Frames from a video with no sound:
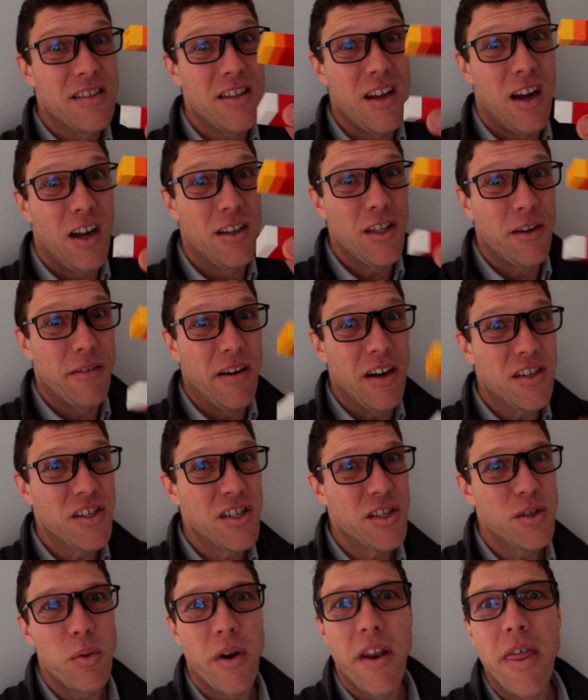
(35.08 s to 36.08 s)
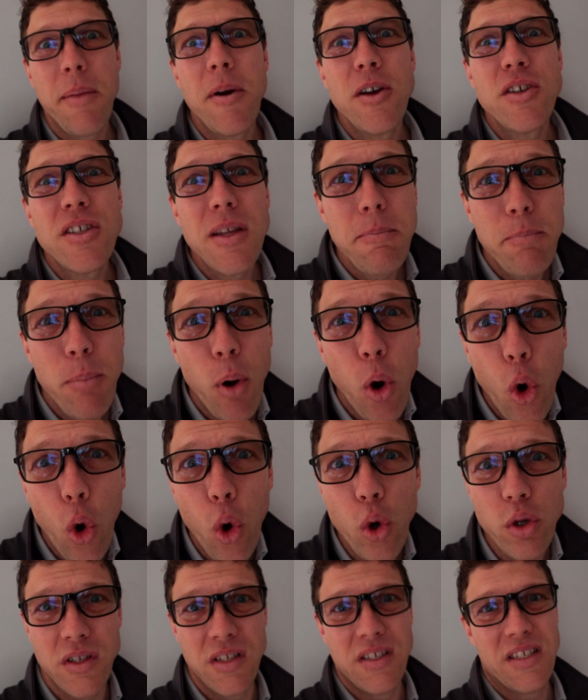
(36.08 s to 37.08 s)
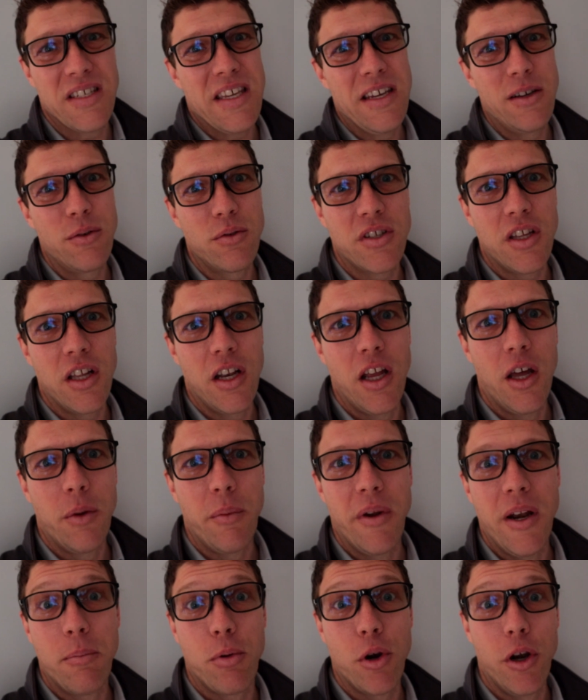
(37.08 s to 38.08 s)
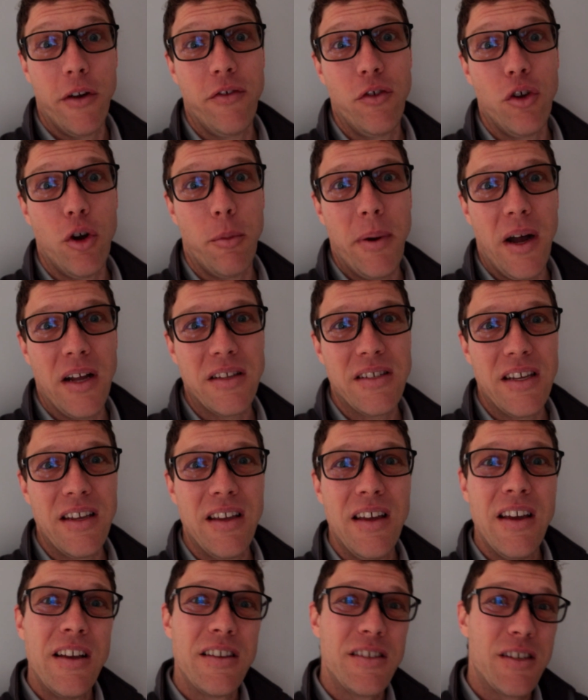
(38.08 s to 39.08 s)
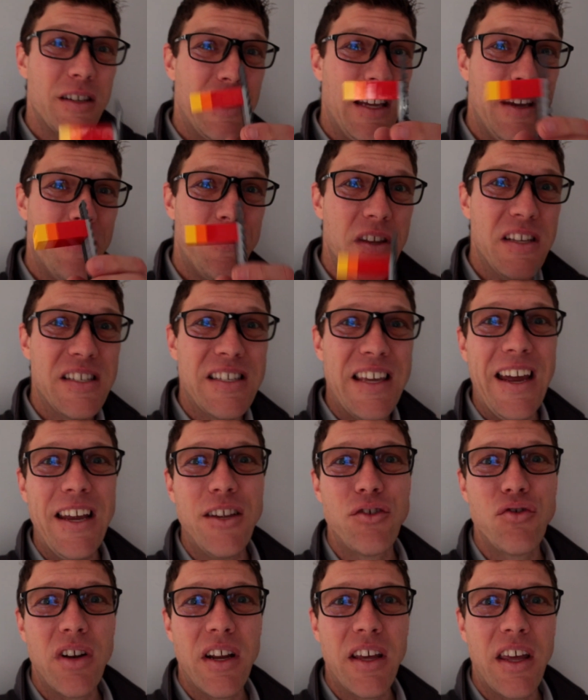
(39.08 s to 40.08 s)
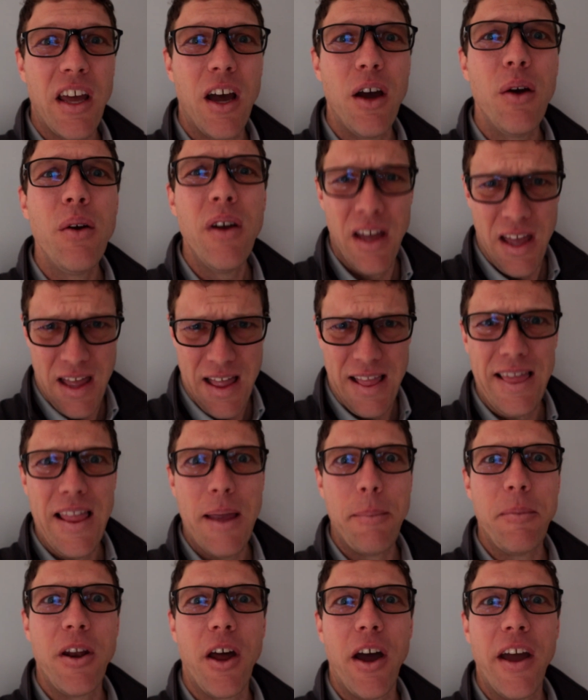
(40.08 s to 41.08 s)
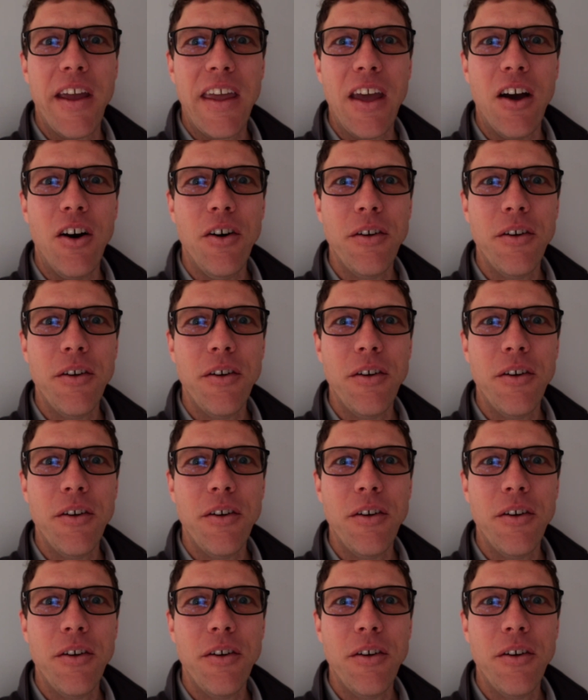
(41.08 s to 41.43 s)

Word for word: Start direction is one of the most important skills to learn when improving your putting, so give this gate drill a go and let me know how you get